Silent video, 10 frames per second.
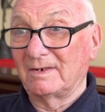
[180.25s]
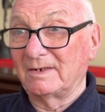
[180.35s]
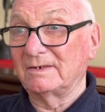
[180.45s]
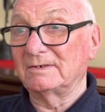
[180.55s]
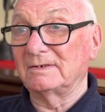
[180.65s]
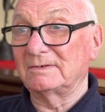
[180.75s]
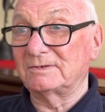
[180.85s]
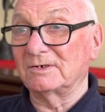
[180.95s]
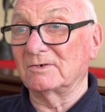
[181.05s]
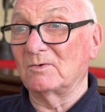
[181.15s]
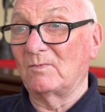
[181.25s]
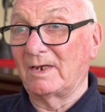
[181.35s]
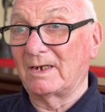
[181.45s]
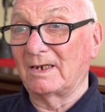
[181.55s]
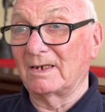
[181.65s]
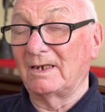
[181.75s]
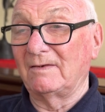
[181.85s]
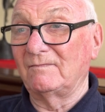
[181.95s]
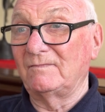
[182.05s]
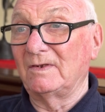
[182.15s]
and children where I
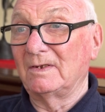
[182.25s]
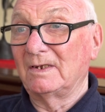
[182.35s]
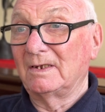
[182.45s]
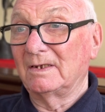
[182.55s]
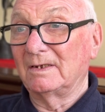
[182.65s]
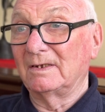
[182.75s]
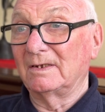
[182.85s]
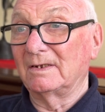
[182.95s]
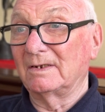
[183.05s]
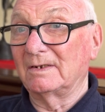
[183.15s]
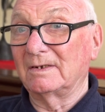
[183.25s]
lived, they're